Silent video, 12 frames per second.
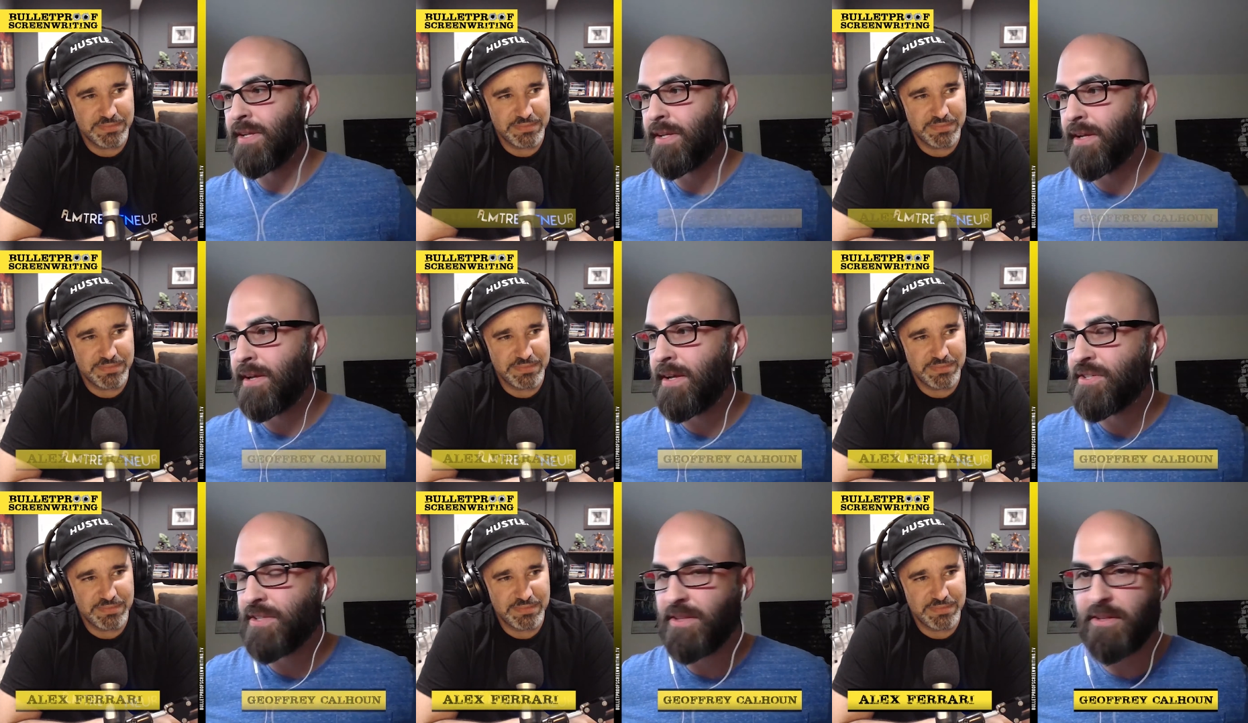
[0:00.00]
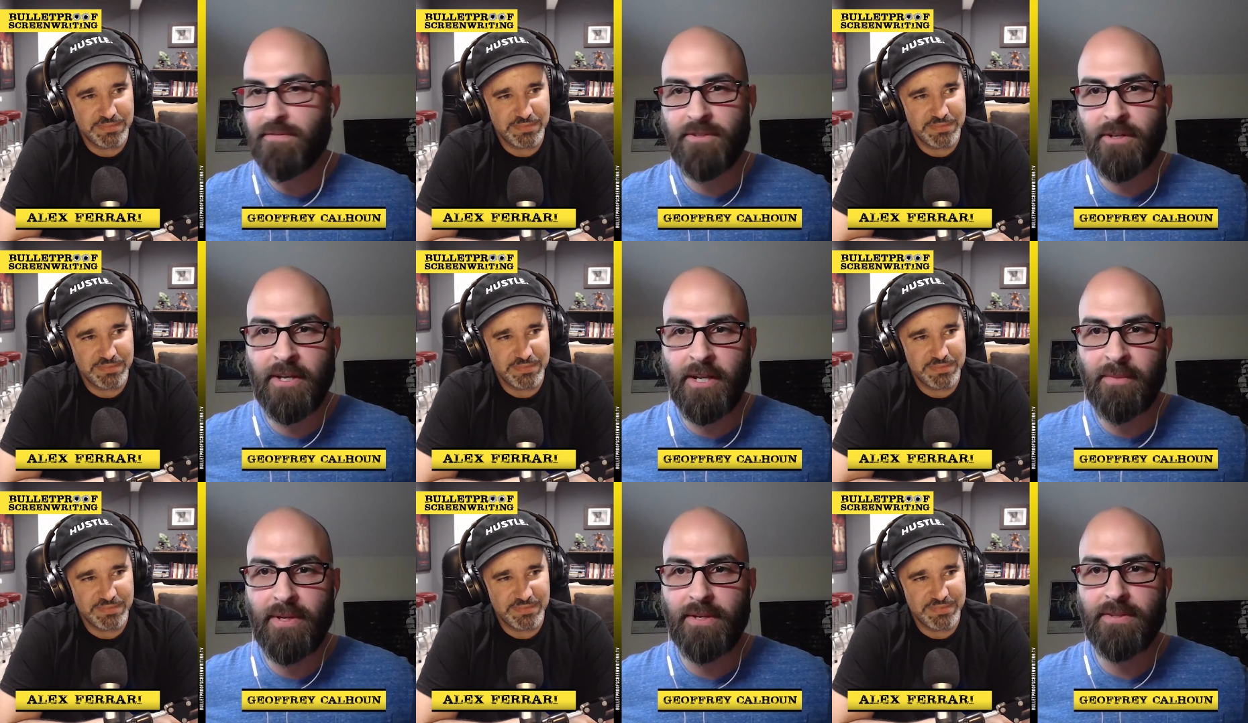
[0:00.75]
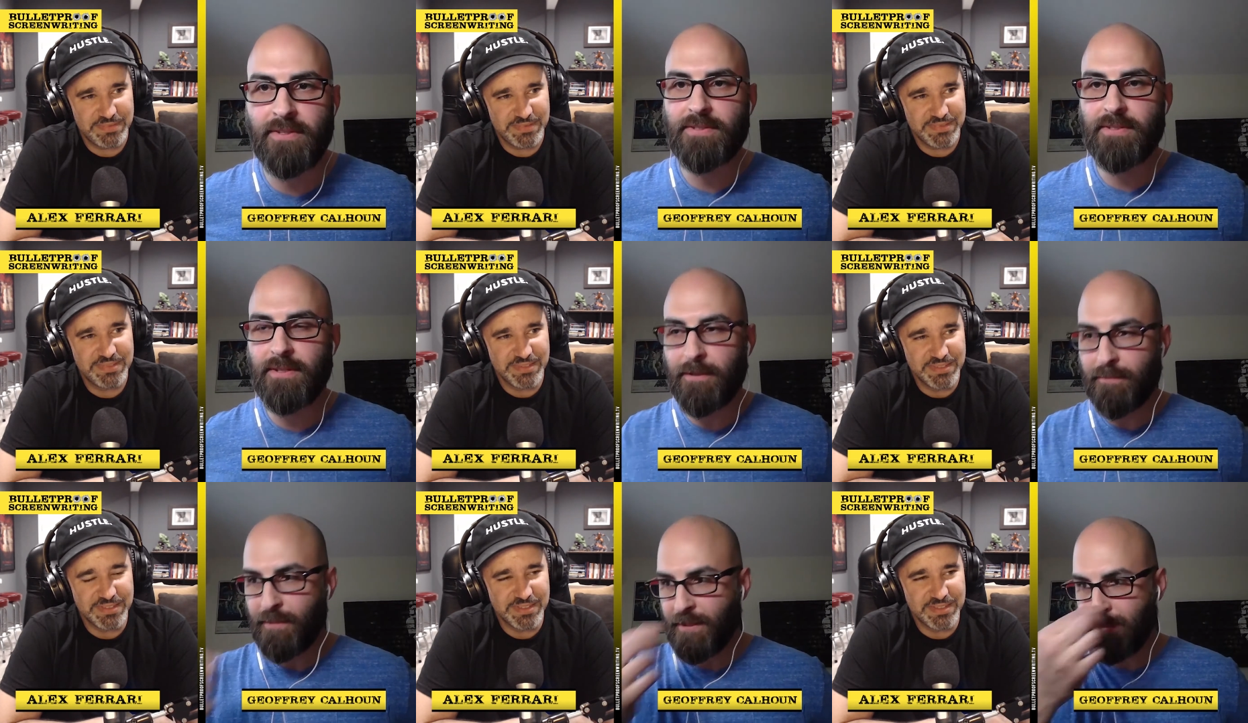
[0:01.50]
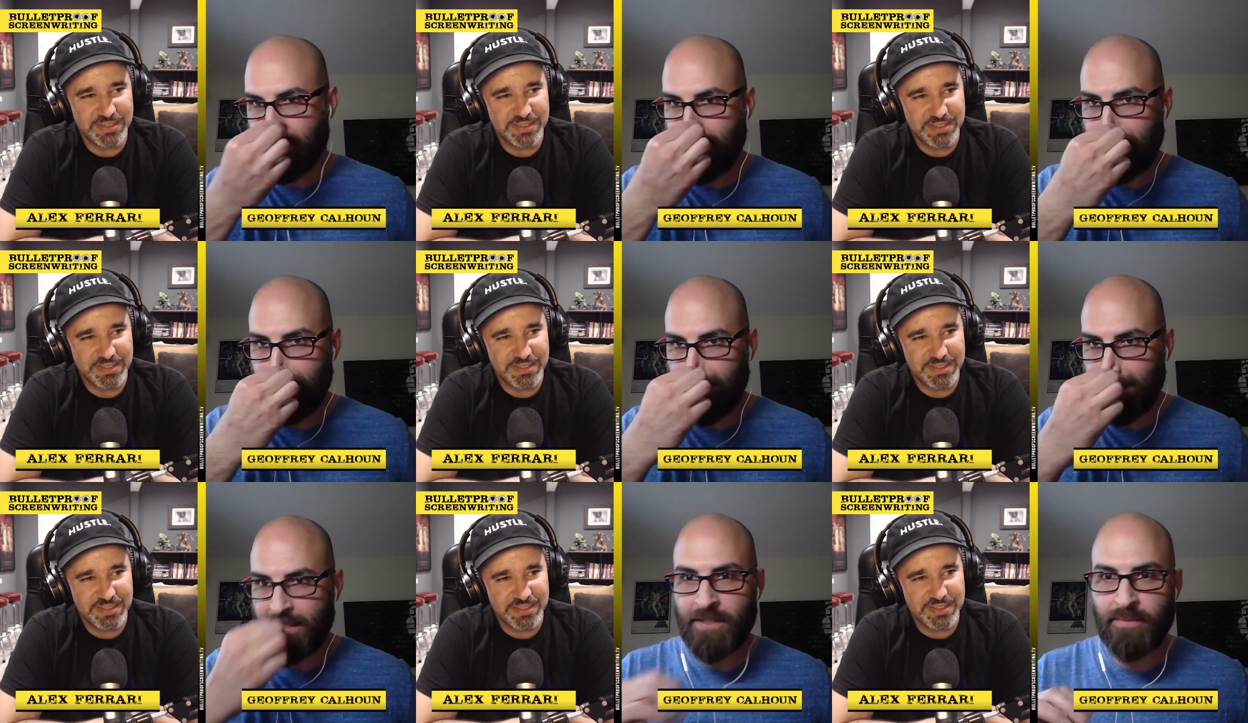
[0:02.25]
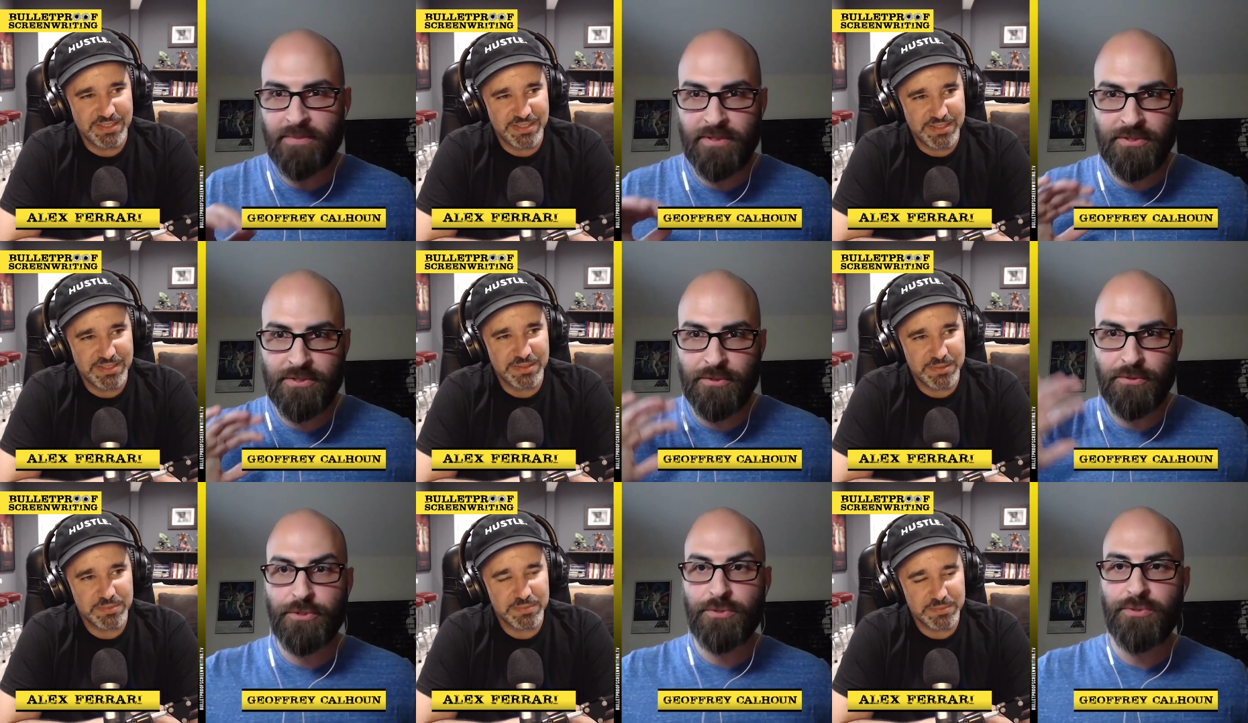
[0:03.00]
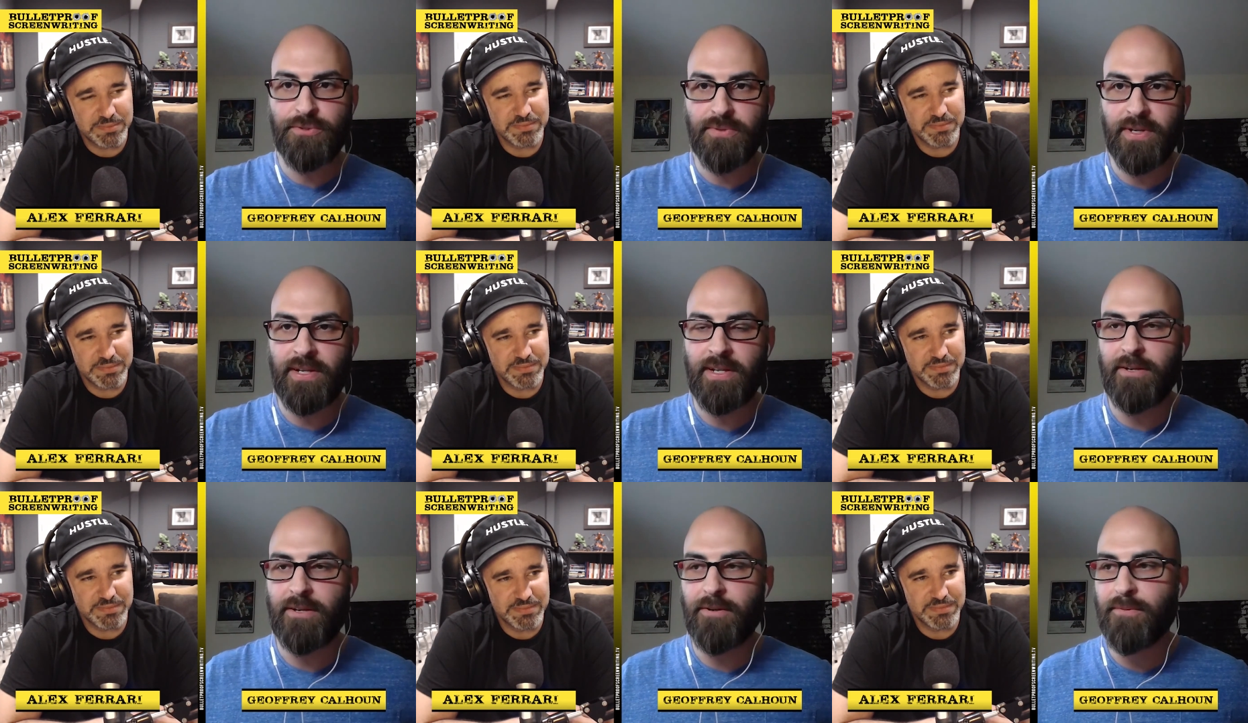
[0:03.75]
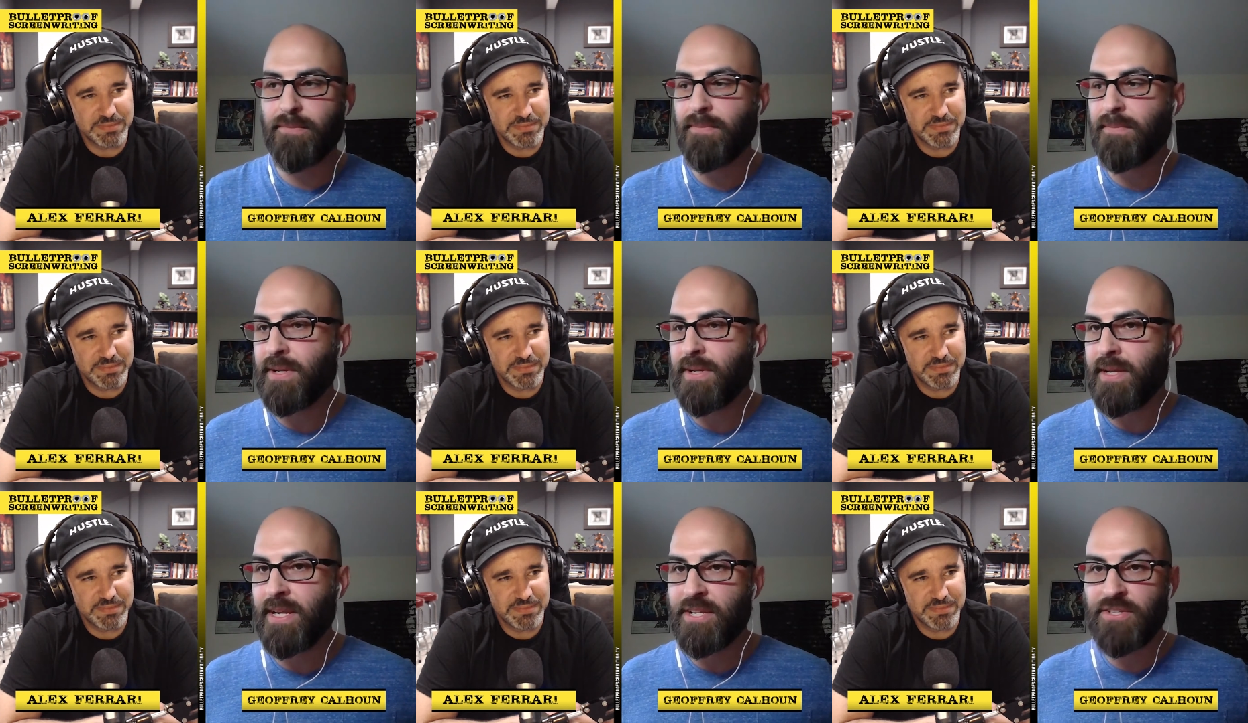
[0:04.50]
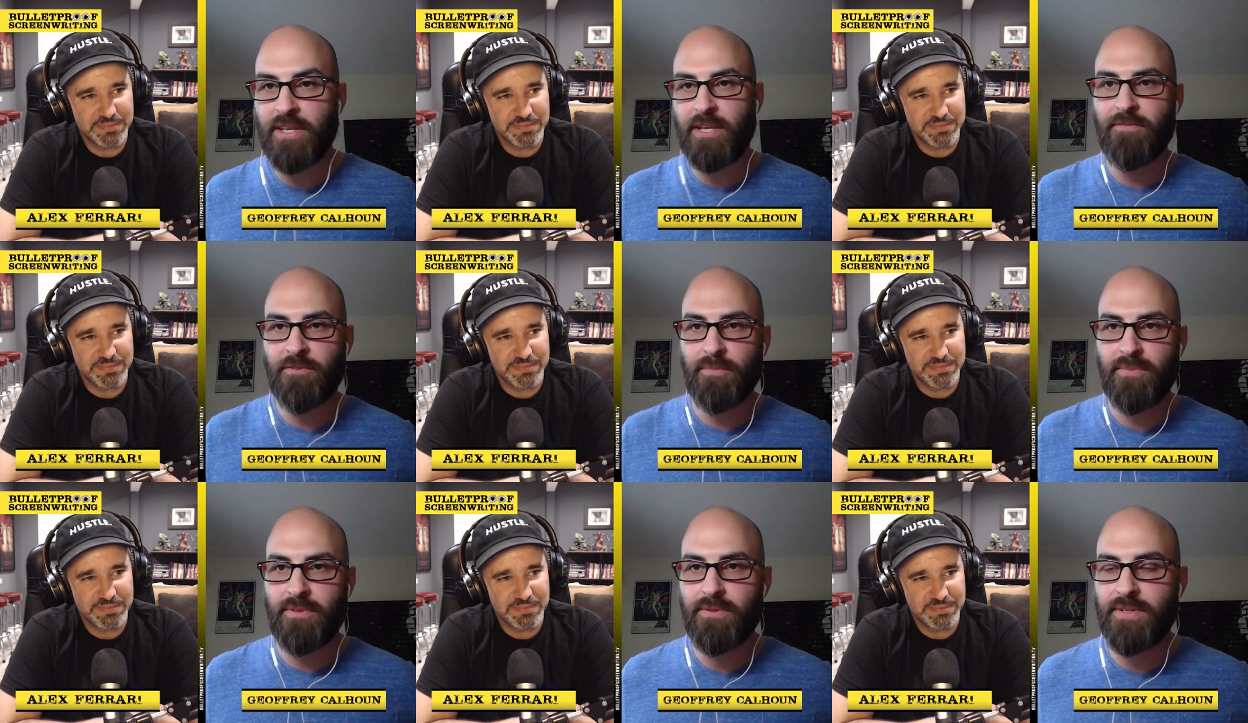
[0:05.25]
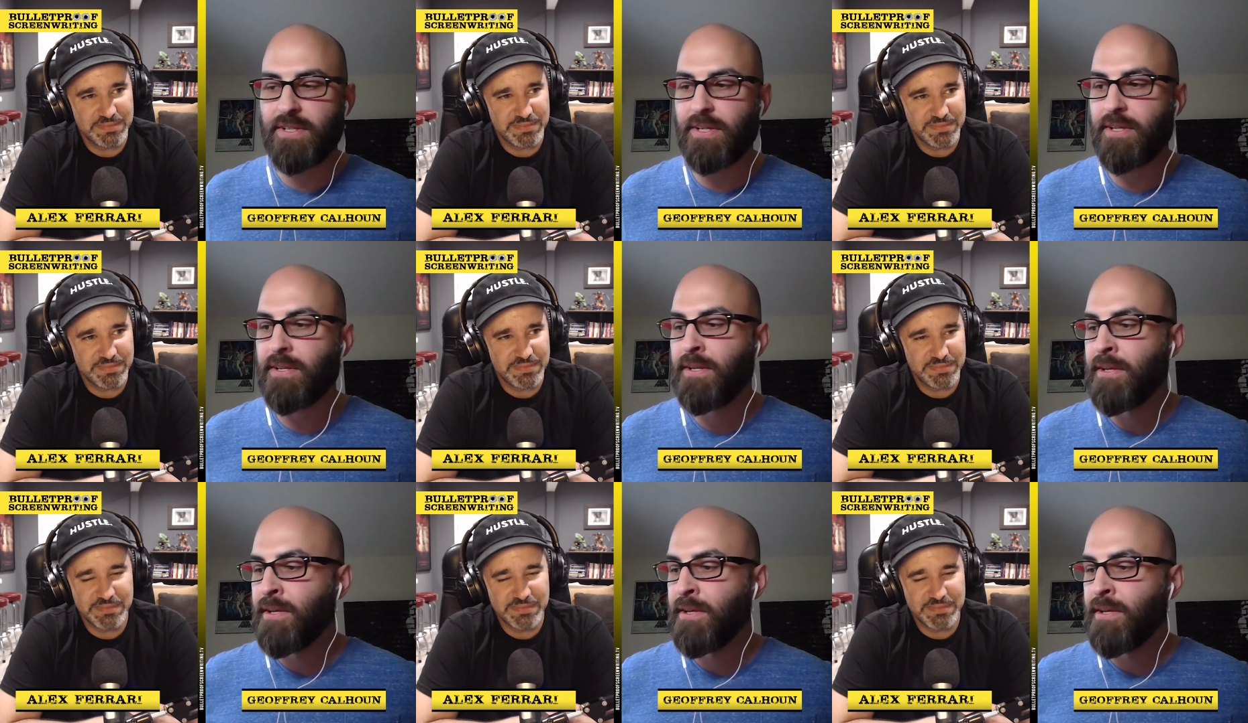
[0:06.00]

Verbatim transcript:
Speaker 1: that. I actually love talking about this because high concept is so huge right now, but I actually have some theories on it.